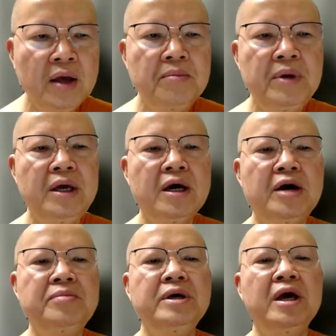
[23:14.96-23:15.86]
May
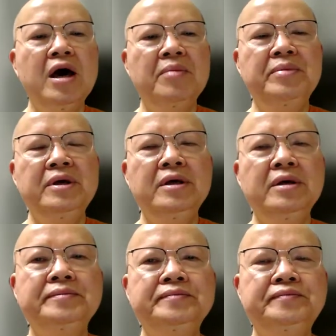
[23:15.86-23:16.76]
I be happy.
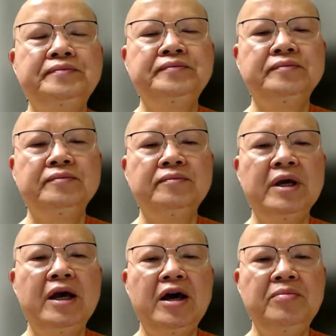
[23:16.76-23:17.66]

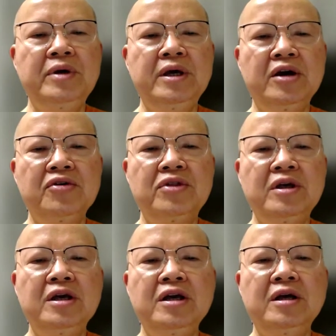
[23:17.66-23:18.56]
May I be
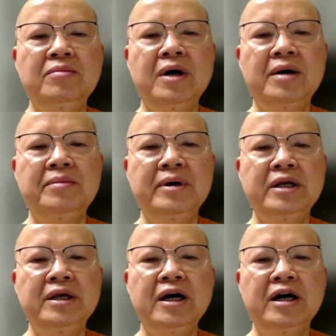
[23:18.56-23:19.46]
healthy in my
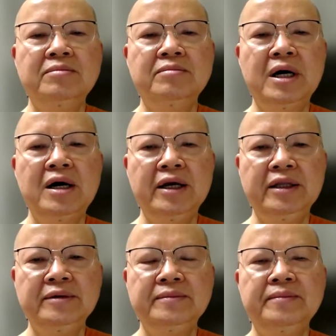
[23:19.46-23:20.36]
body and
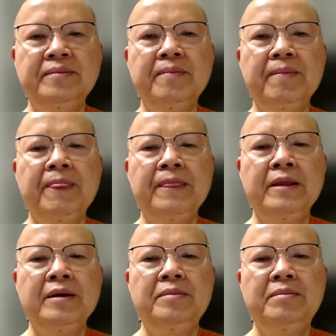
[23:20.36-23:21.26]
mind.
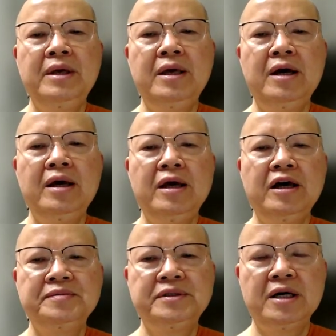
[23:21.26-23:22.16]
May I
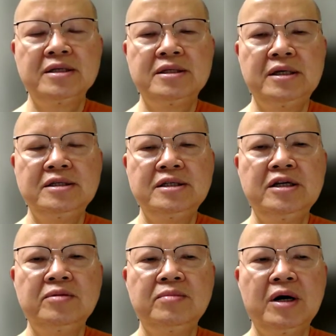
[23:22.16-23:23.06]
have success
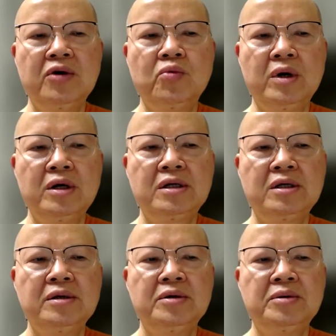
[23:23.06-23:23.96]
in my
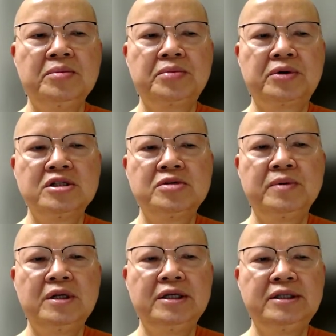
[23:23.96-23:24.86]
work,
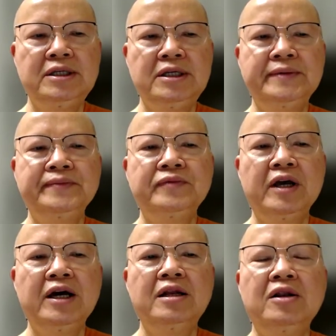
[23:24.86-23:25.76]
prosperity,
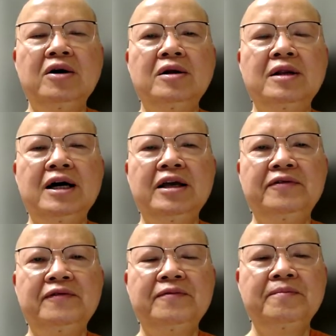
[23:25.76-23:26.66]
and long
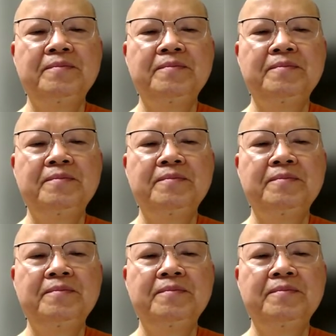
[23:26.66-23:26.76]
life